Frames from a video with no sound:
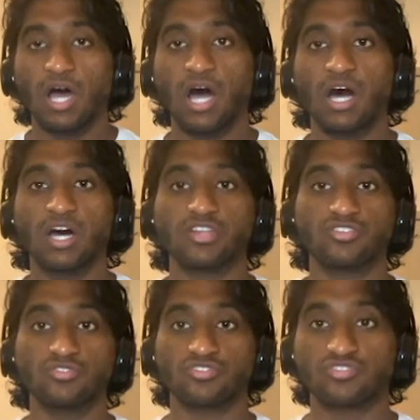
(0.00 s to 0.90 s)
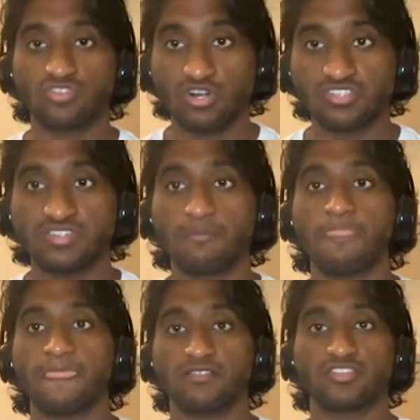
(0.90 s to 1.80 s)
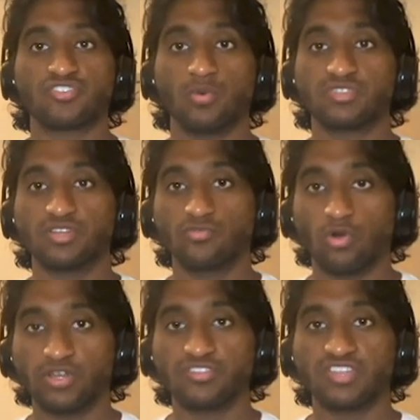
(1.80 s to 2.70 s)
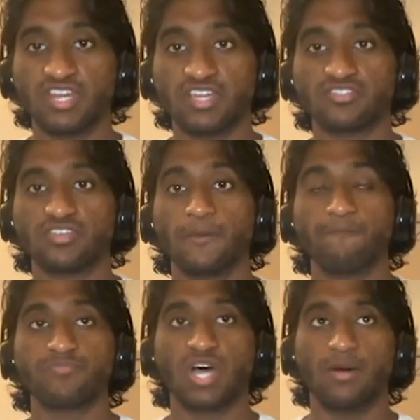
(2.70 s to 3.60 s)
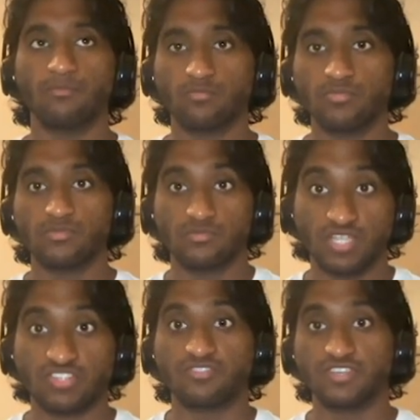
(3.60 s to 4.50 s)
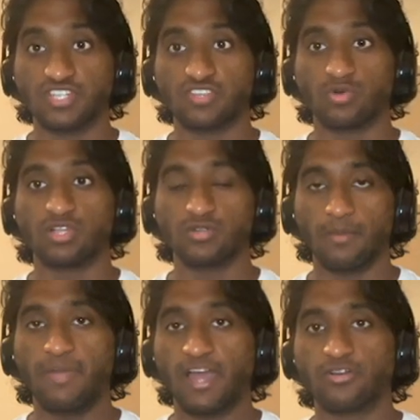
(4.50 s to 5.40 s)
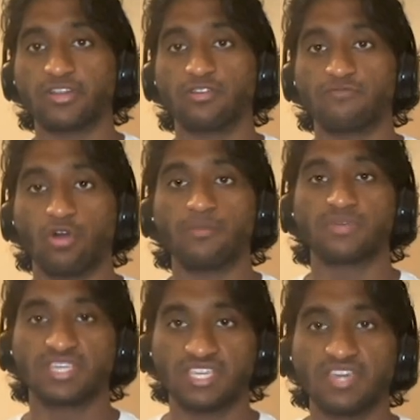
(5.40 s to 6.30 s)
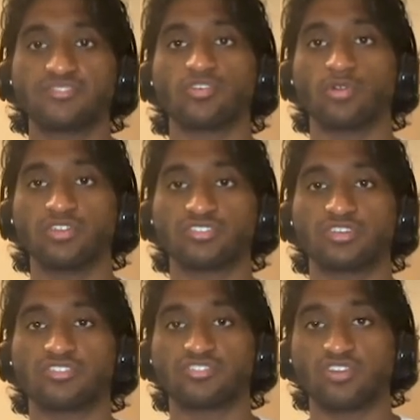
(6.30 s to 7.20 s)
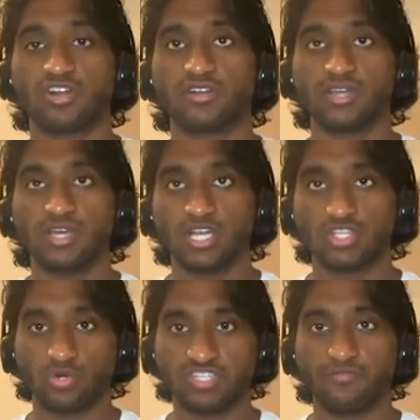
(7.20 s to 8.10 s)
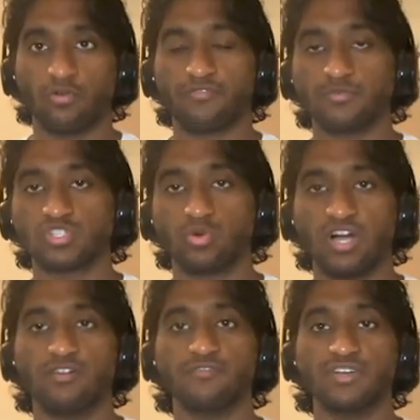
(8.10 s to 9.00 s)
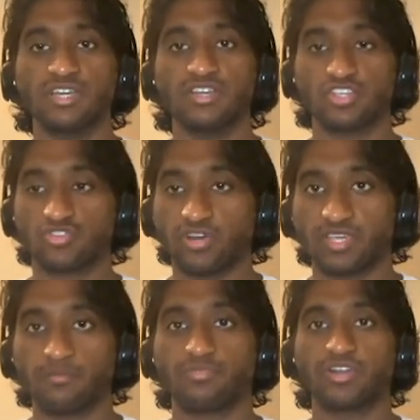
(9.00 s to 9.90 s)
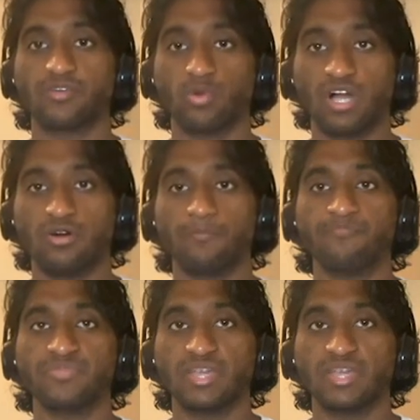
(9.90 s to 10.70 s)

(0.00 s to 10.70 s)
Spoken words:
To start, let's start with the Royals innings. Yashasvi Jaiswal, a batter in good form, gives the Royals a good start, 24 from 12, striking pretty well.